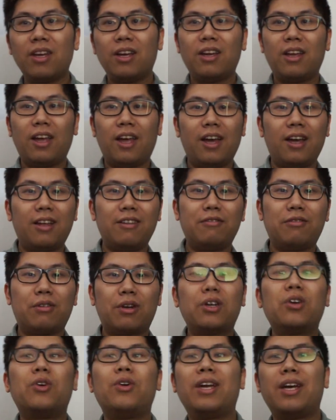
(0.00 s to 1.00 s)
and for
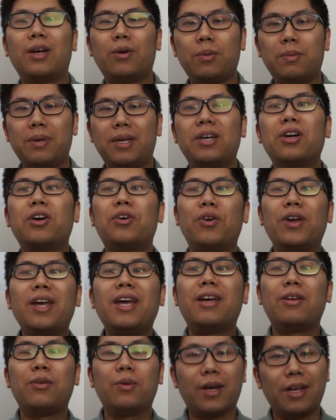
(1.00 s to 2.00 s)
Korea will be
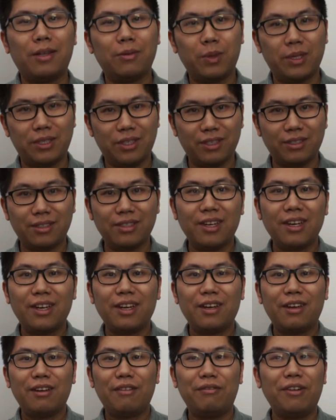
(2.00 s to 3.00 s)
Korean yuan, which is
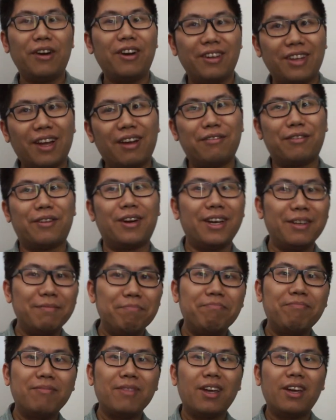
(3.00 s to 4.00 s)
fair enough, right?
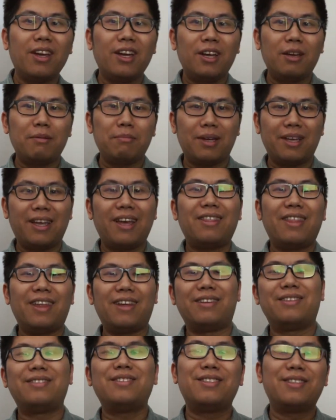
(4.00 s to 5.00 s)
But get
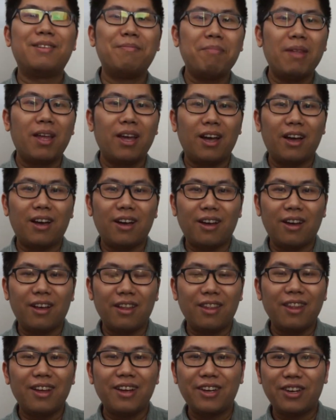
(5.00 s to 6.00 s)
this,
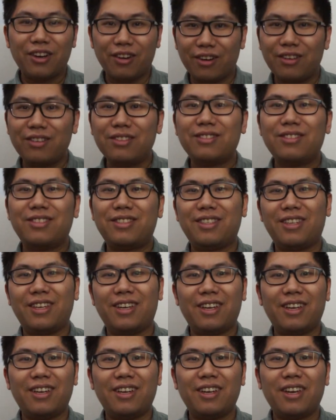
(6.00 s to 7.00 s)
the
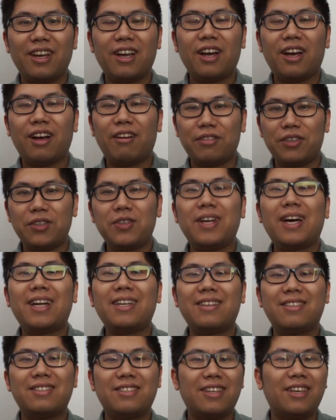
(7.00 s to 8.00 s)
currency of
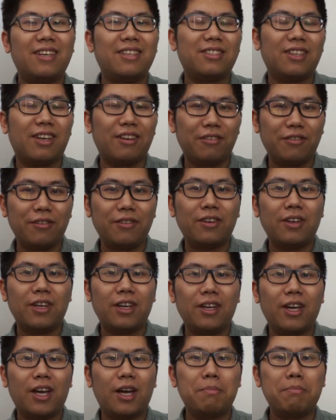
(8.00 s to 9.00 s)
United States of
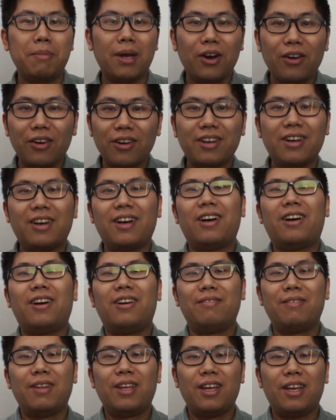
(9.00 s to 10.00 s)
America
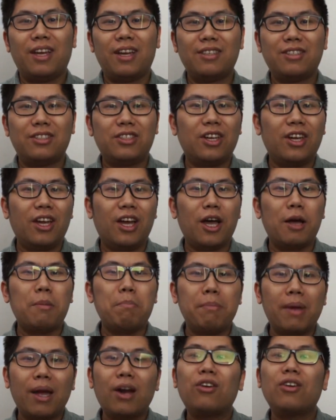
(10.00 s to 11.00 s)
is
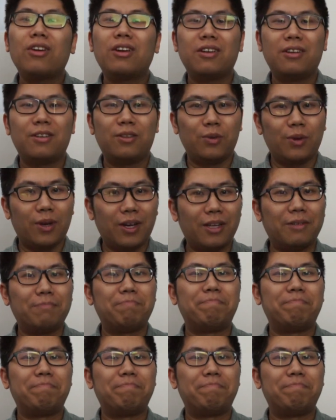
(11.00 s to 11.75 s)
American yuan.